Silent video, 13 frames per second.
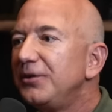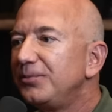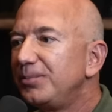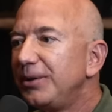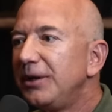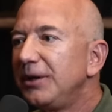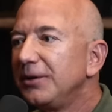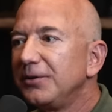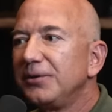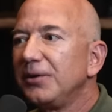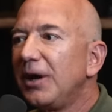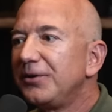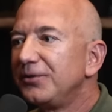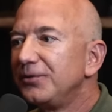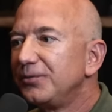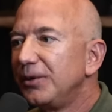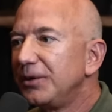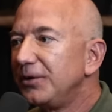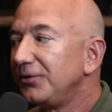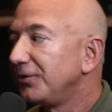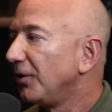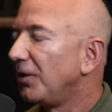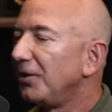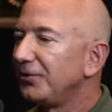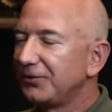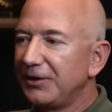is big and there are lots of winners at
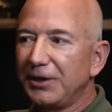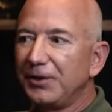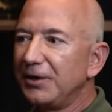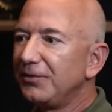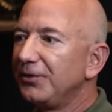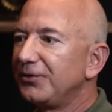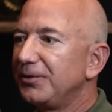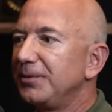all skill levels.